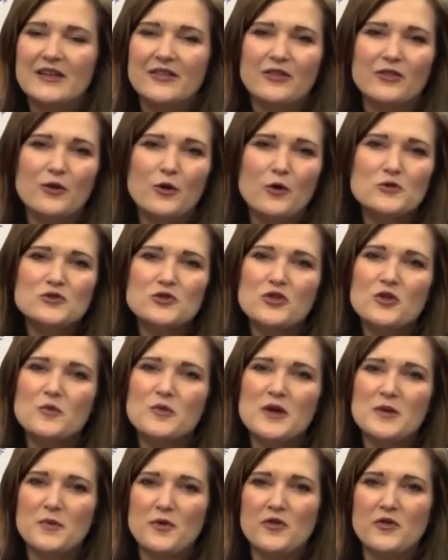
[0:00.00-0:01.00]
those are the
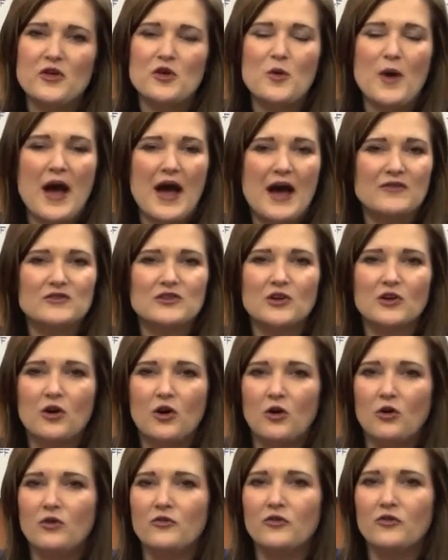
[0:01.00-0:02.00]
people that you have to
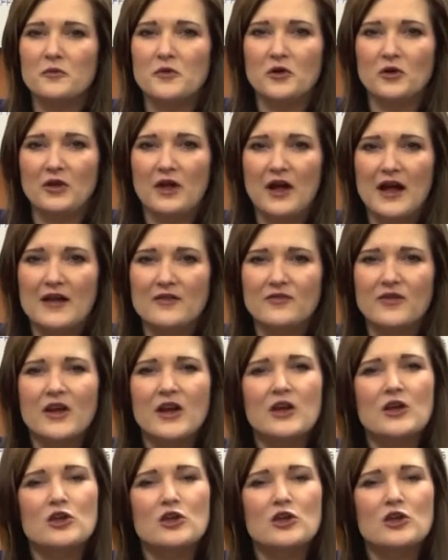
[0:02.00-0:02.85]
cull from your life.